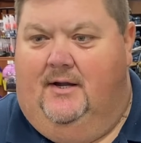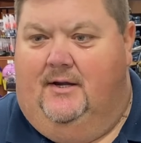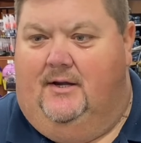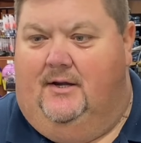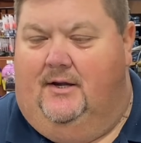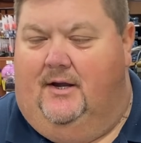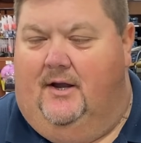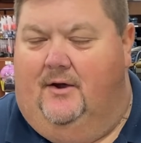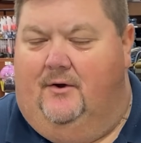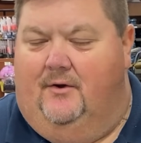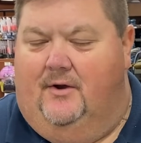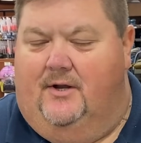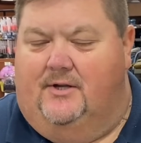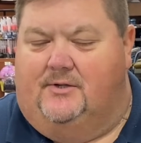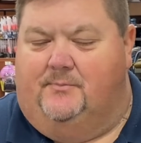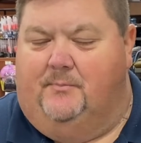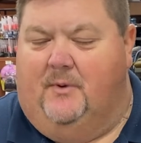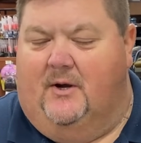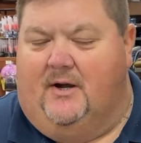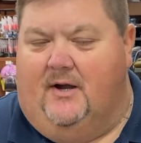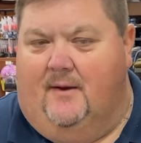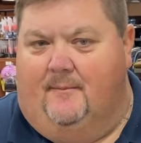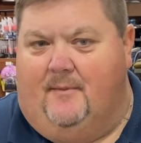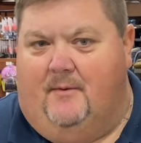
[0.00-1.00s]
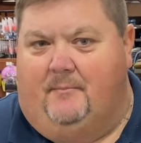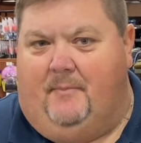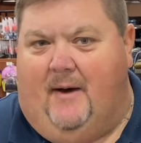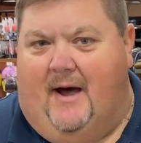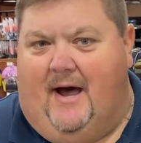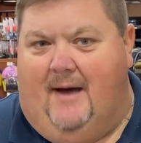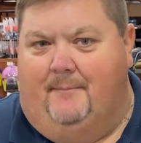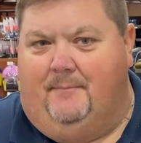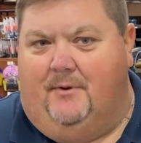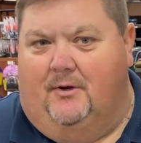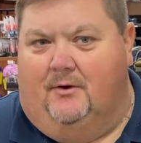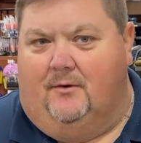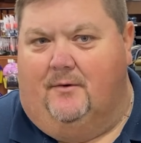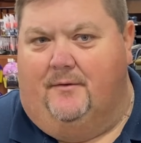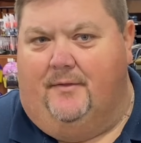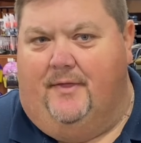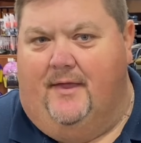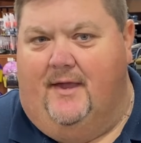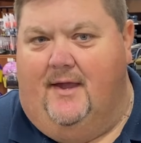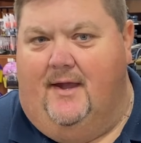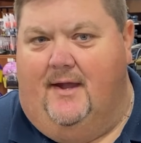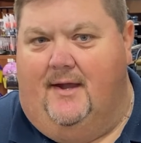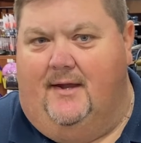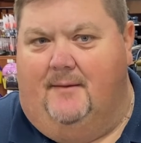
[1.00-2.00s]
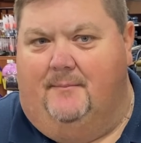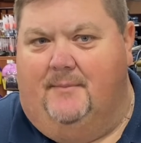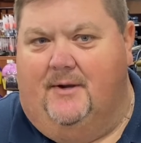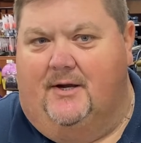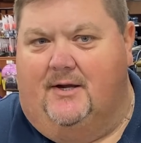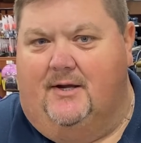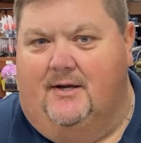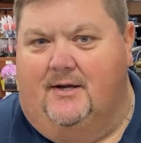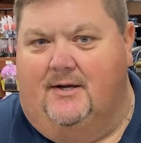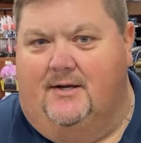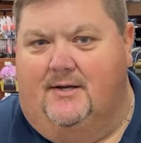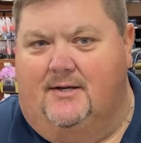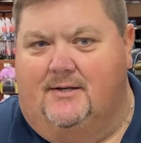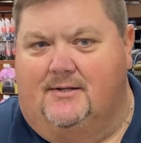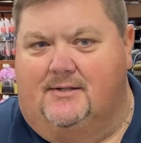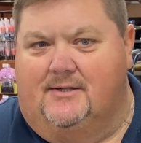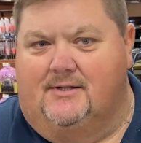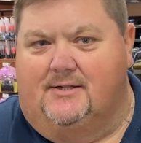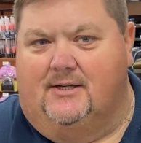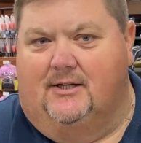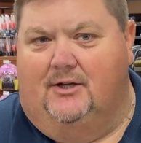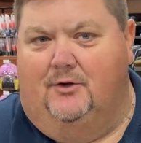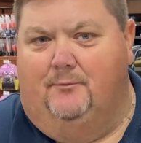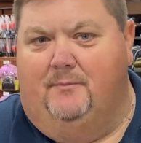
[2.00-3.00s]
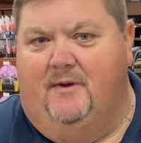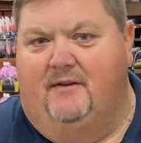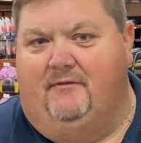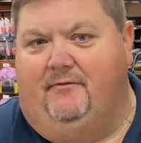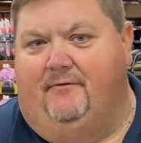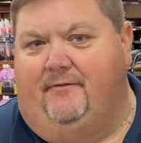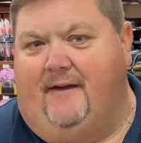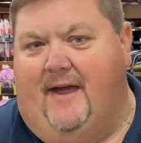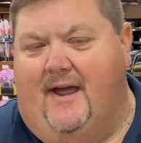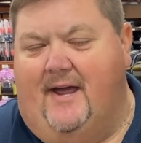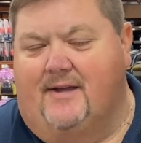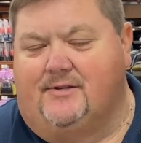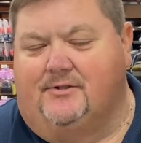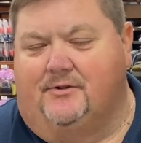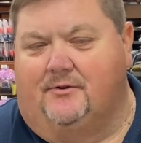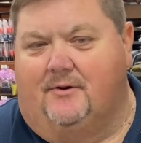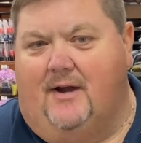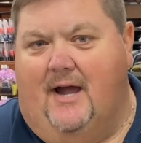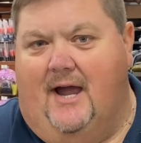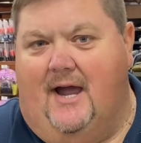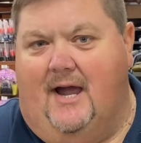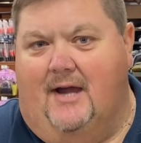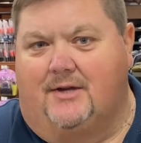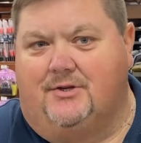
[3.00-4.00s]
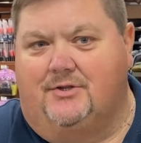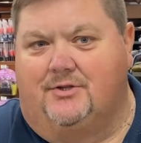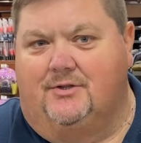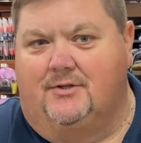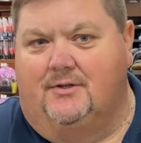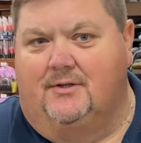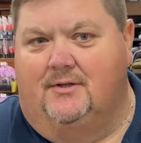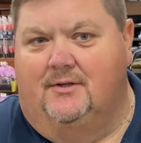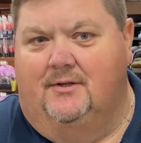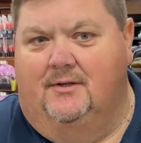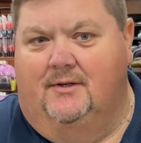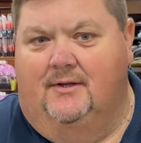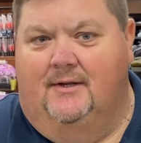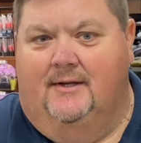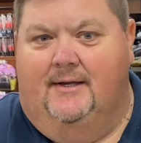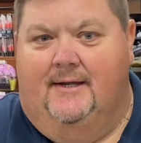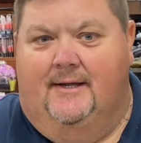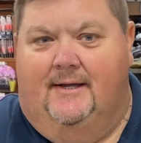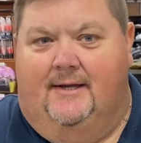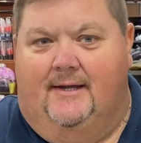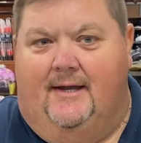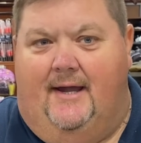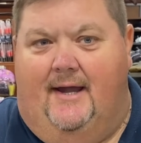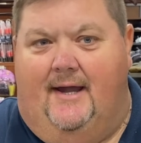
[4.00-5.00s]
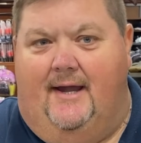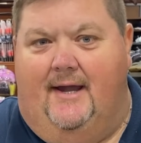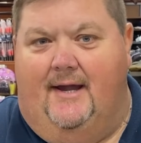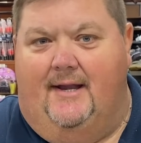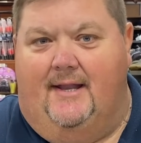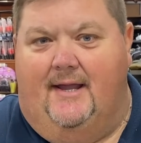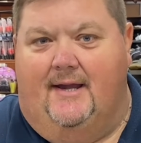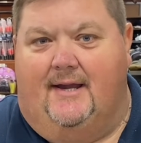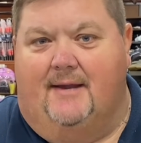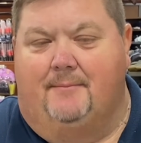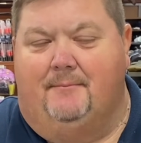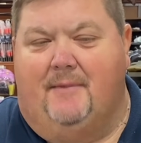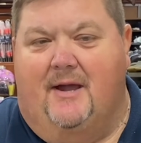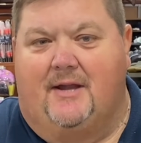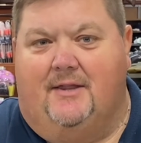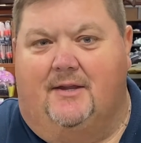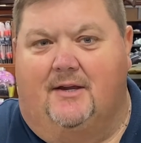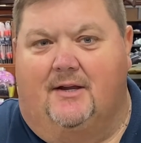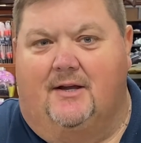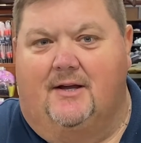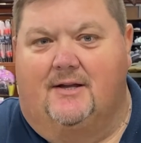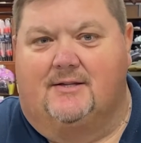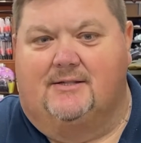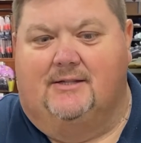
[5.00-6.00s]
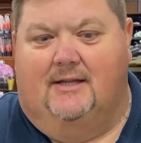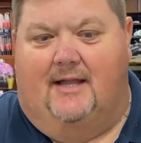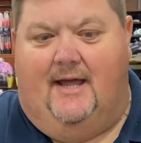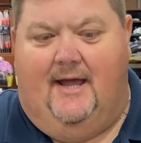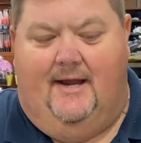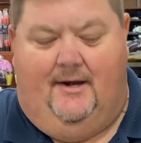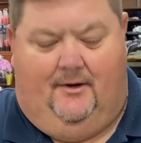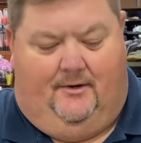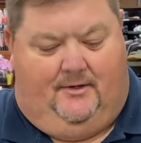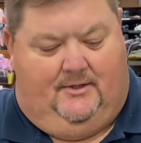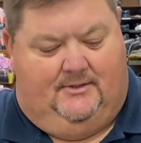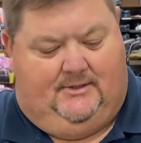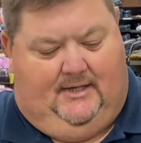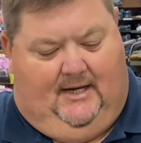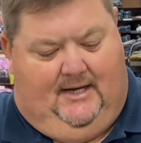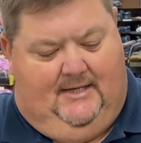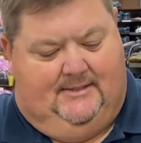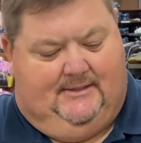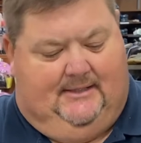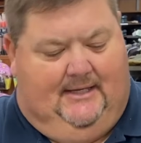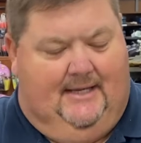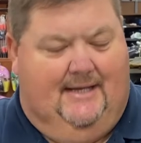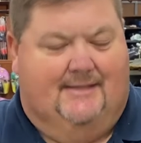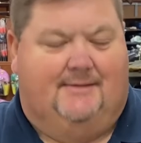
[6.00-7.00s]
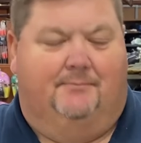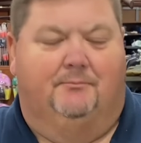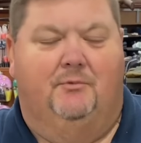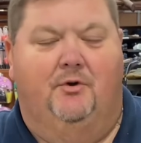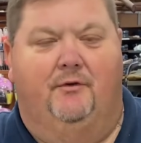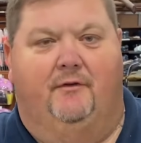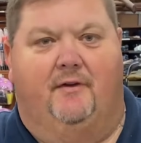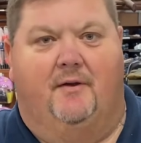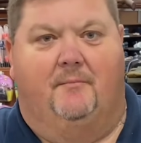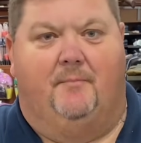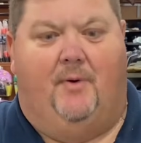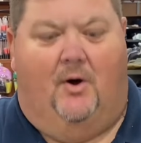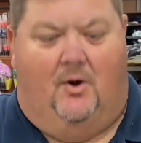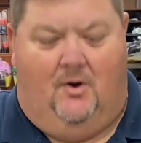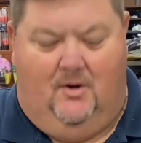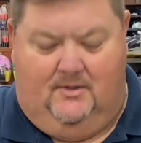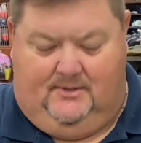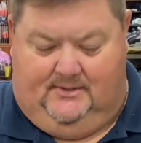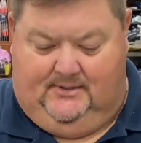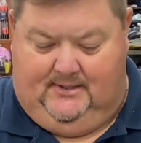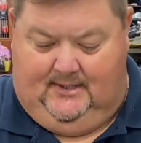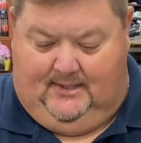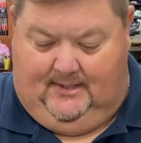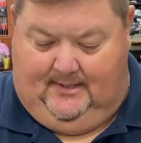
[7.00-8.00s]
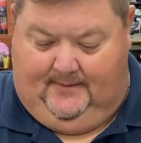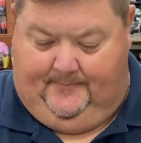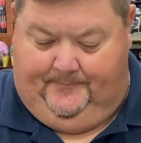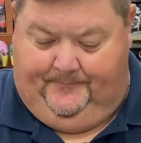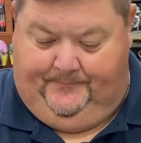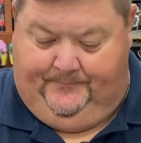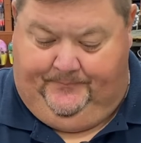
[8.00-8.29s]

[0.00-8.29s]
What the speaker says: You know, it's become a popular thing because it's a little bit faster action, and they can make the guns lighter because it has less moving parts in it.